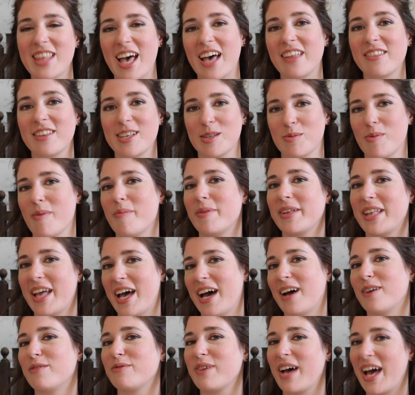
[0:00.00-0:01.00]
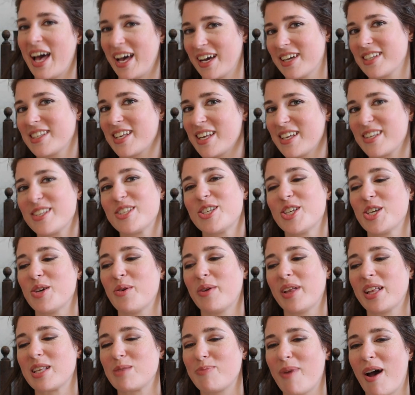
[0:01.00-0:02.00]
that these women have access to,
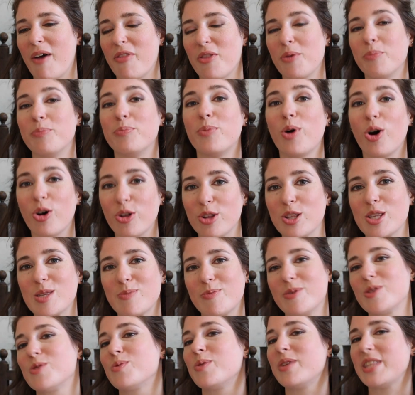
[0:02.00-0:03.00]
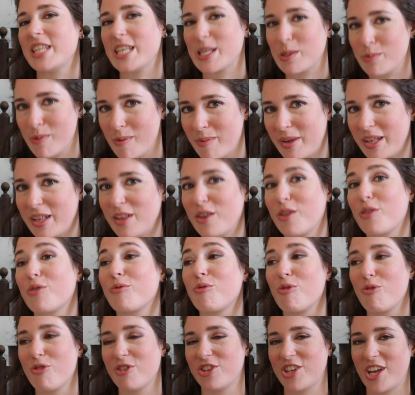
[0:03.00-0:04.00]
and it's about the bonds between these women
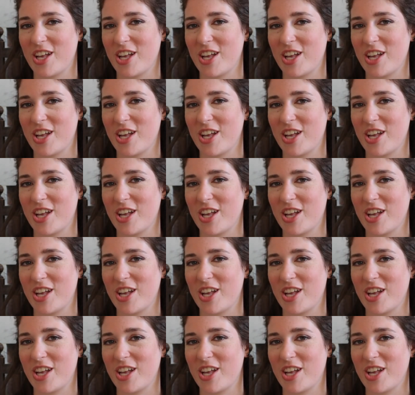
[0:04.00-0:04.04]
through the